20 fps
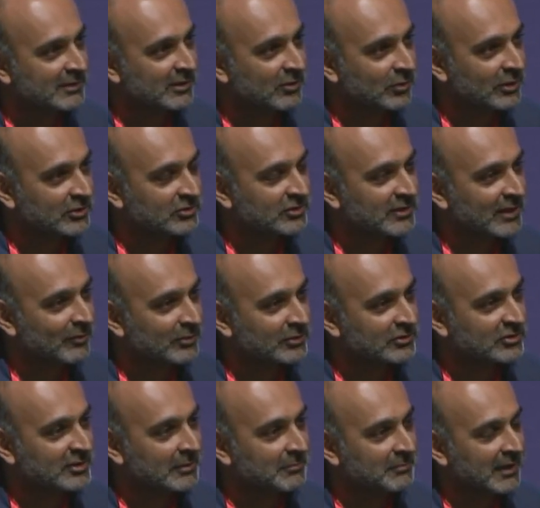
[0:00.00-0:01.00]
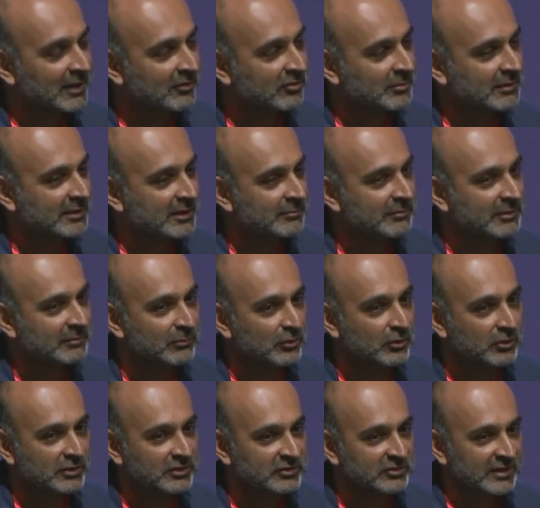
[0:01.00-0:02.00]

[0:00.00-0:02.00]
The question I want to step back from a little bit more is